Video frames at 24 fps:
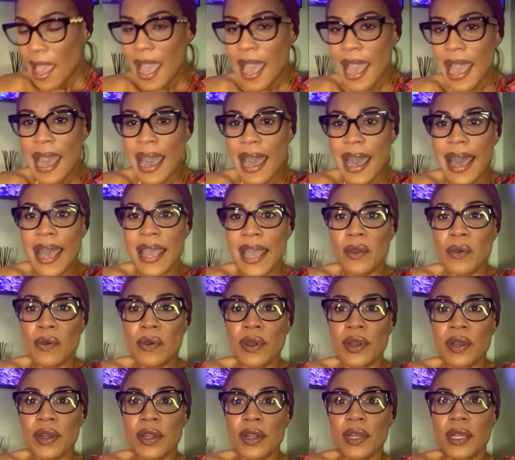I
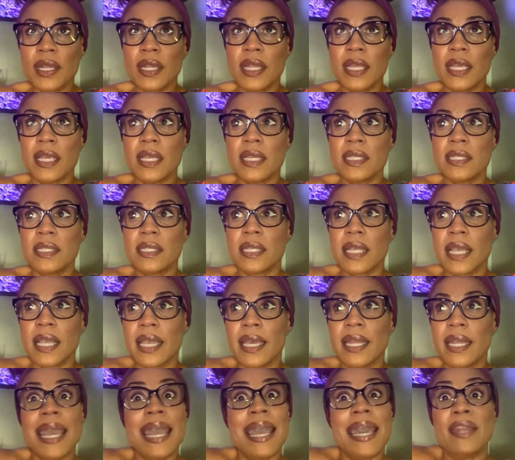ordered this
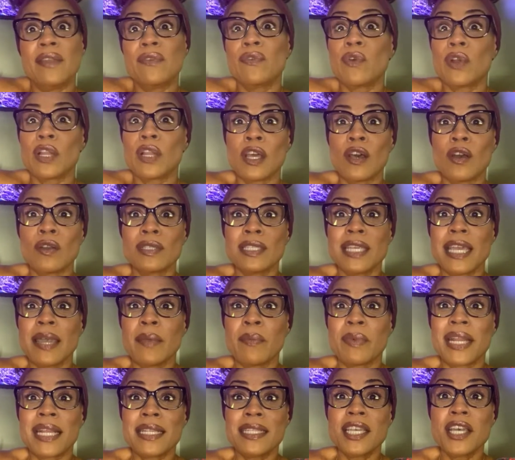and had it for a long time.
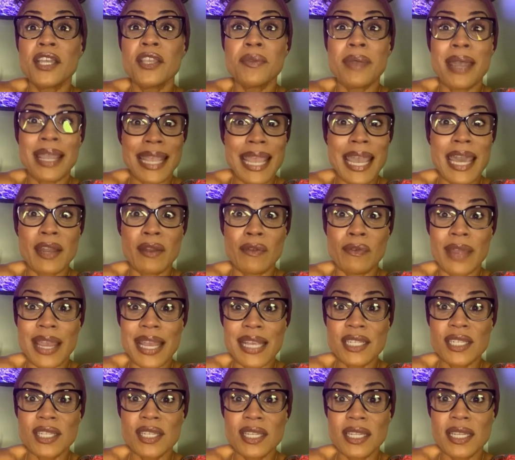When I tell you I kind of
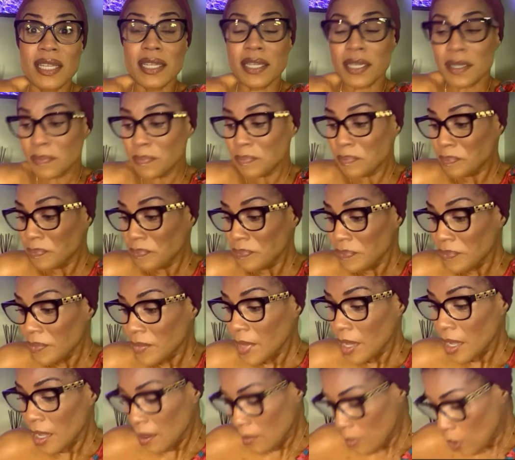rationed it.
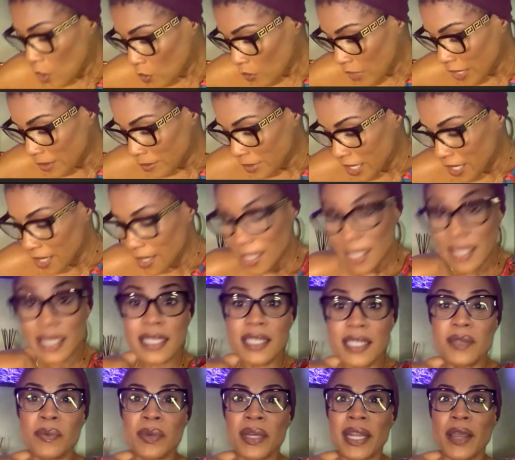Oh, wait a minute. This
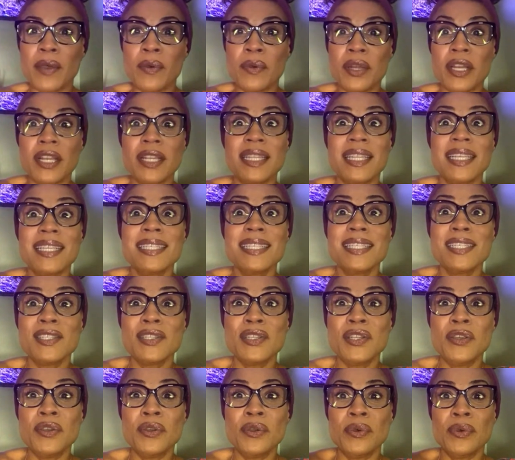isn't what I ordered. This is
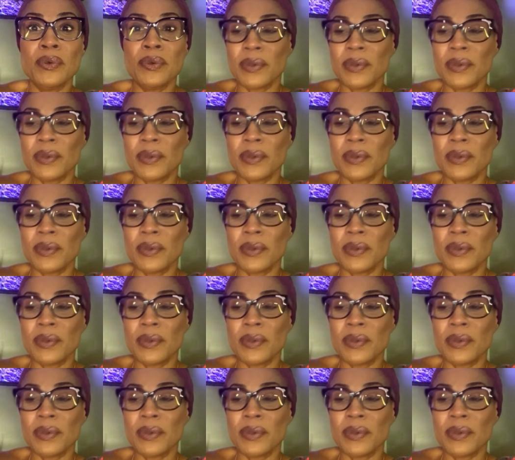new.